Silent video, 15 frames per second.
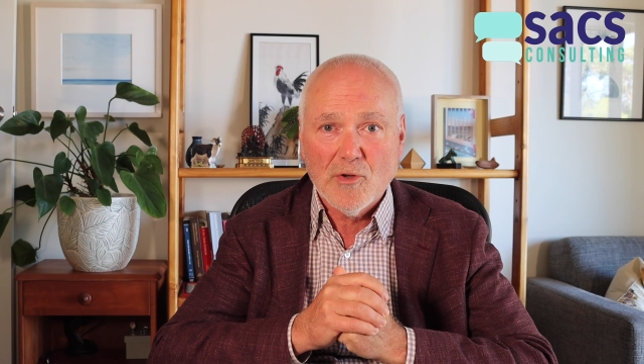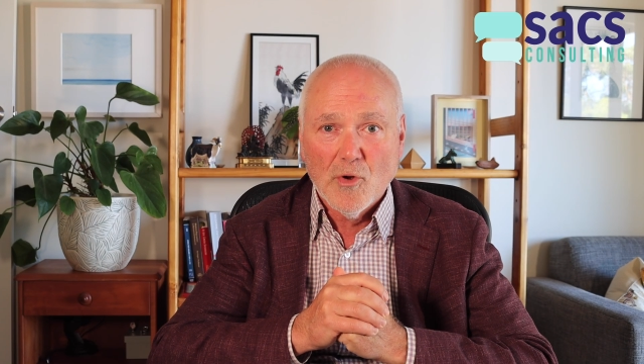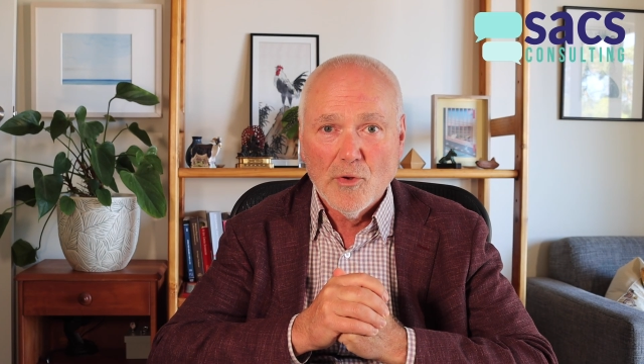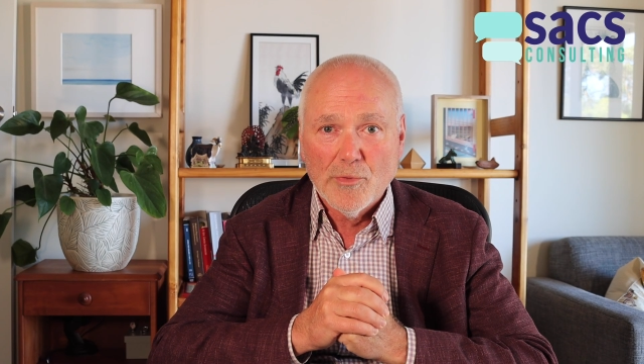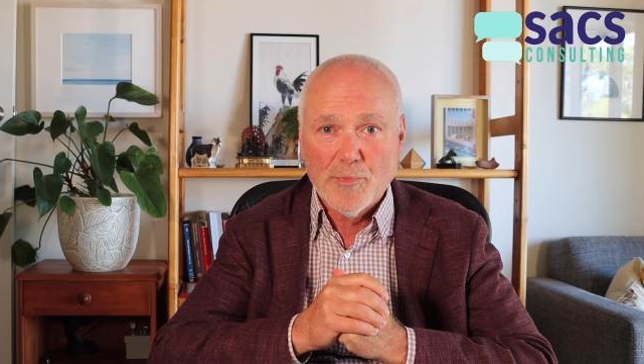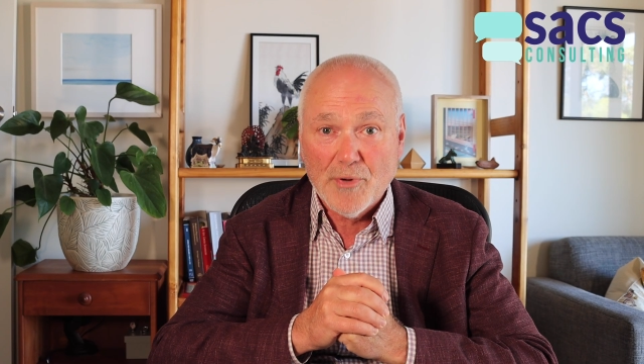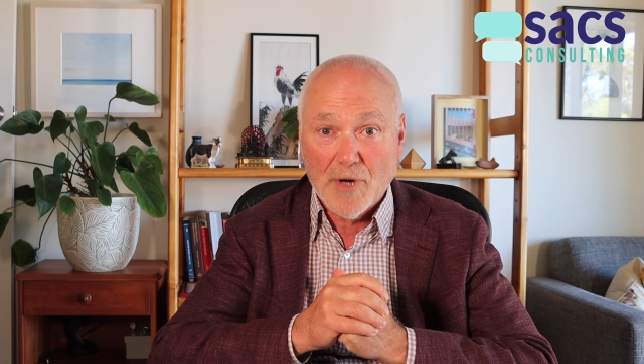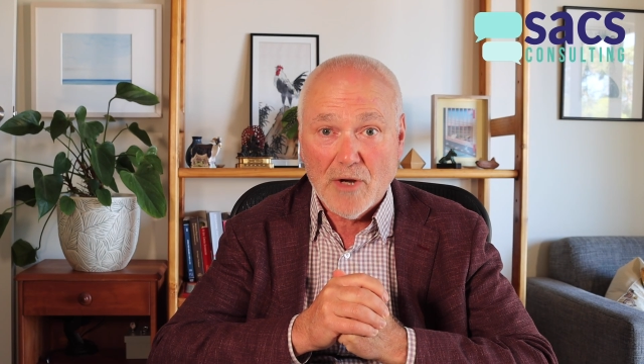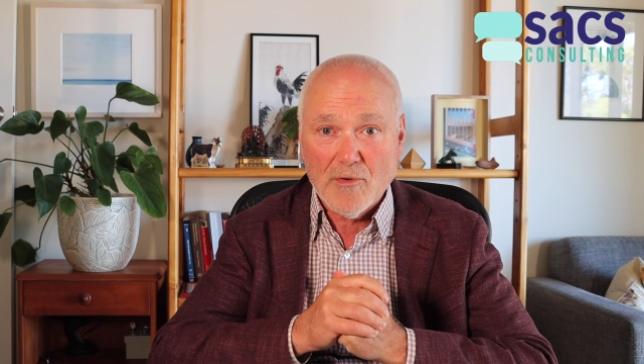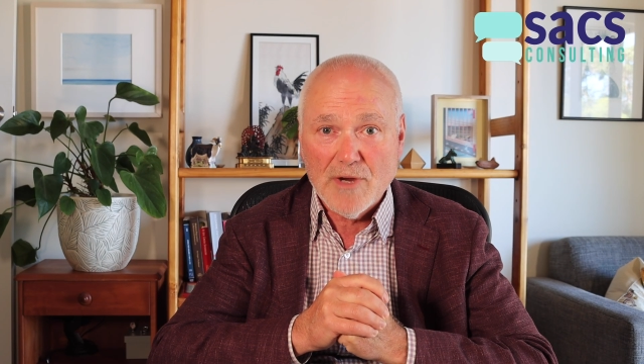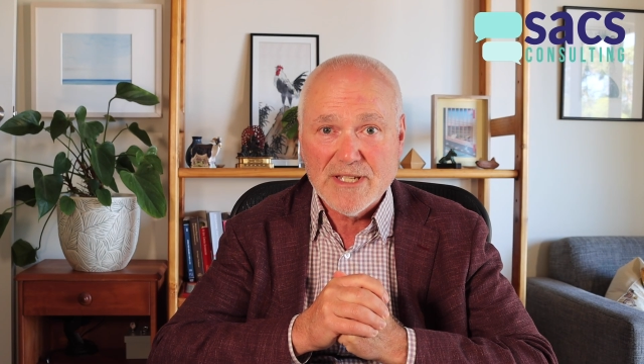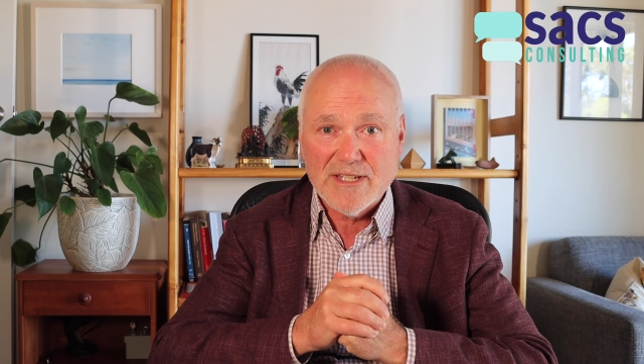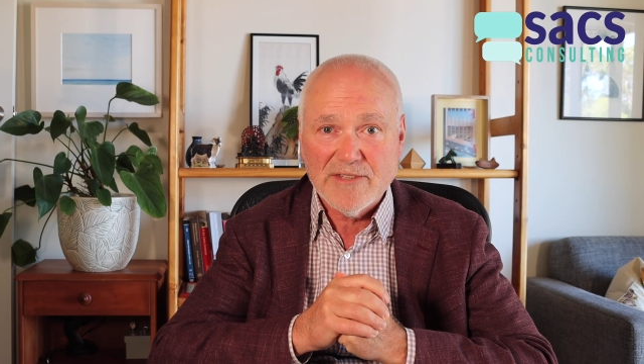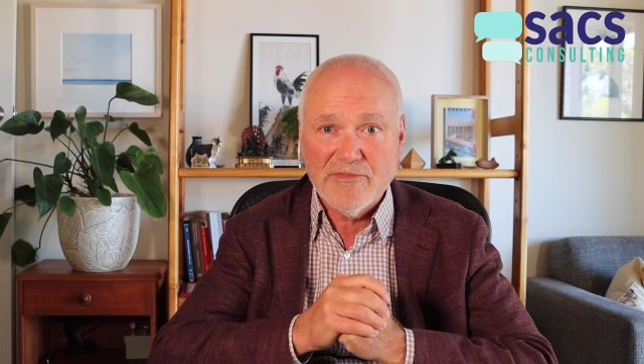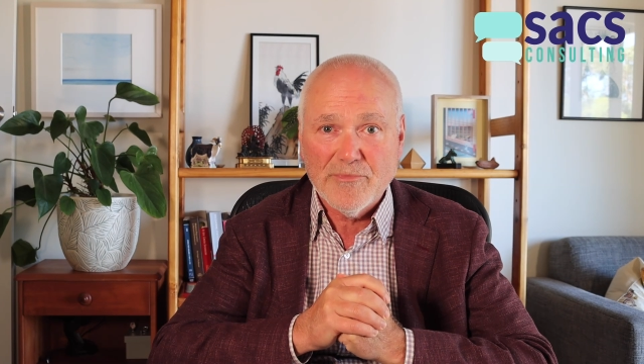called
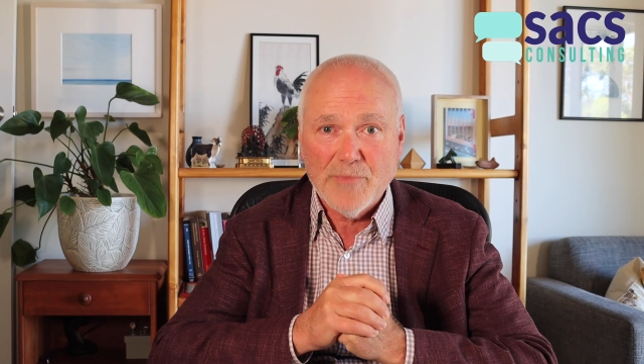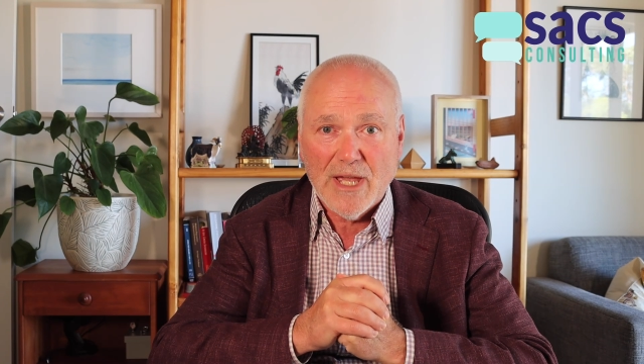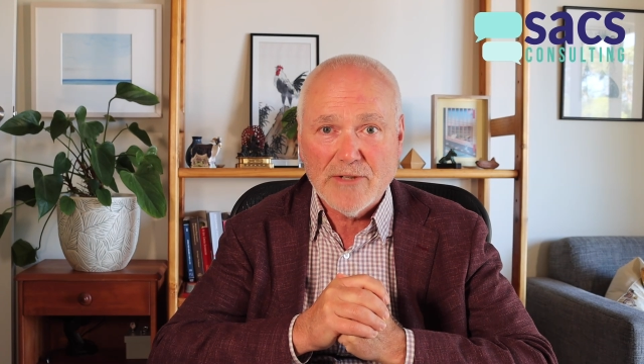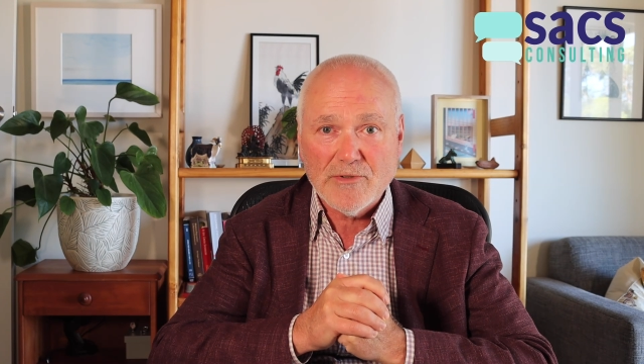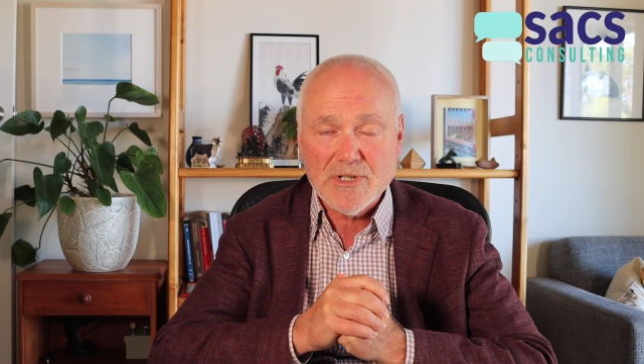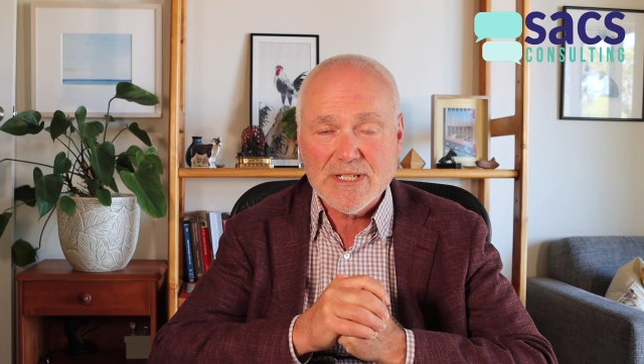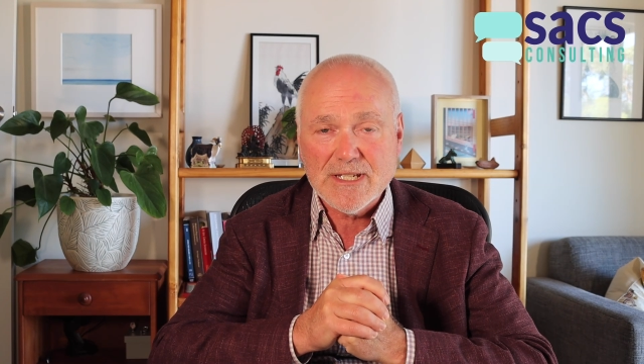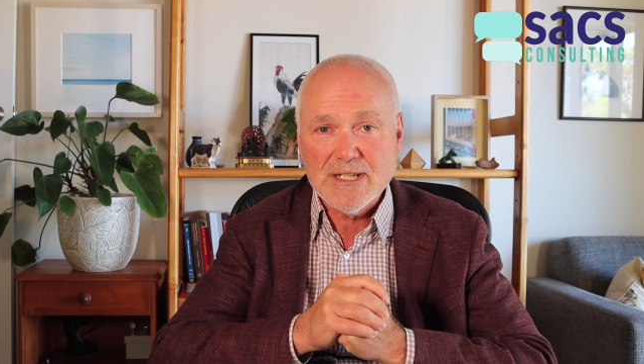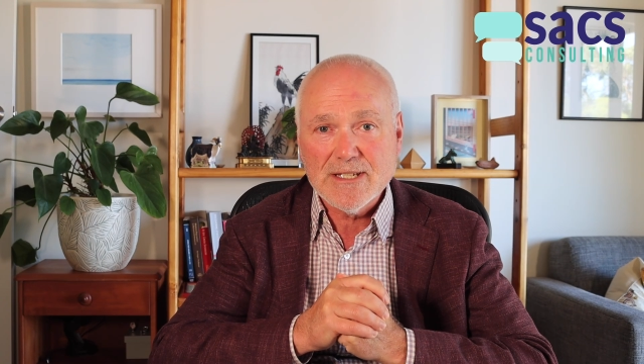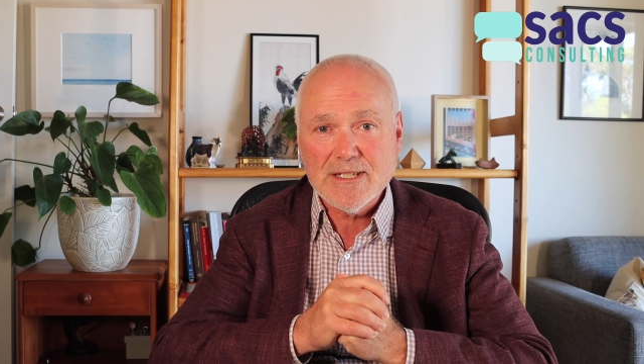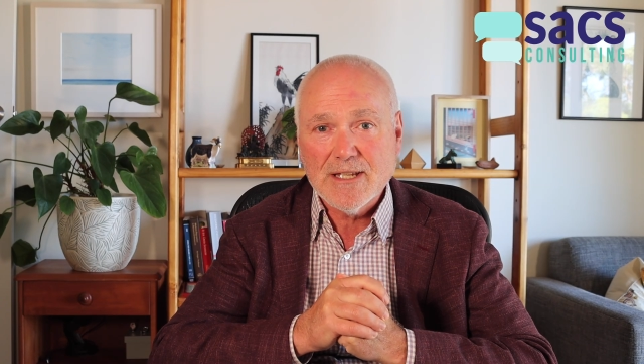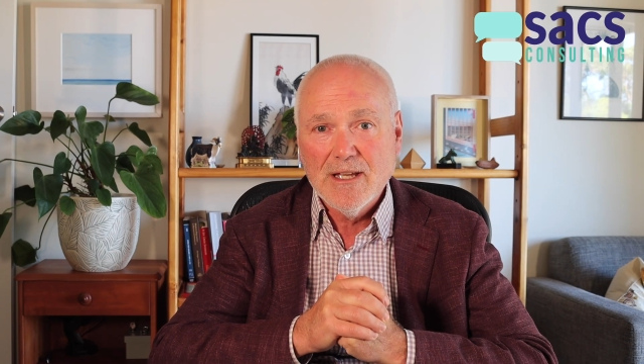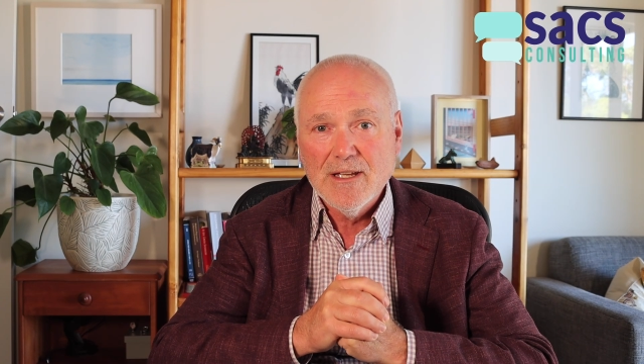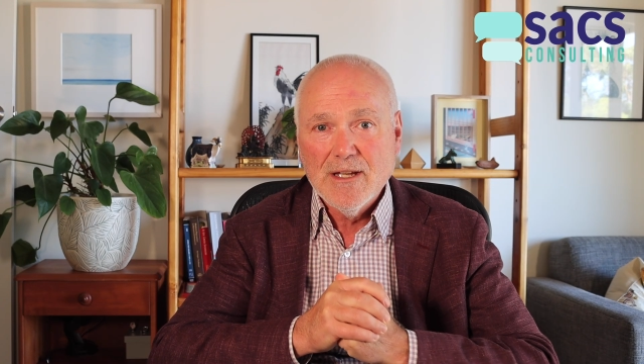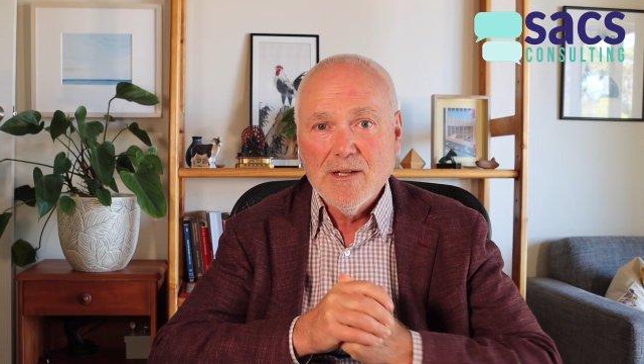progressive
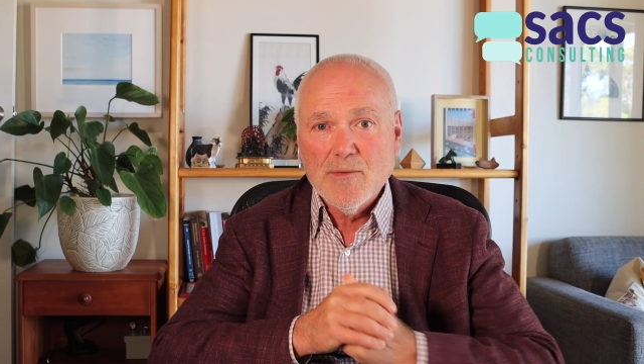matrices.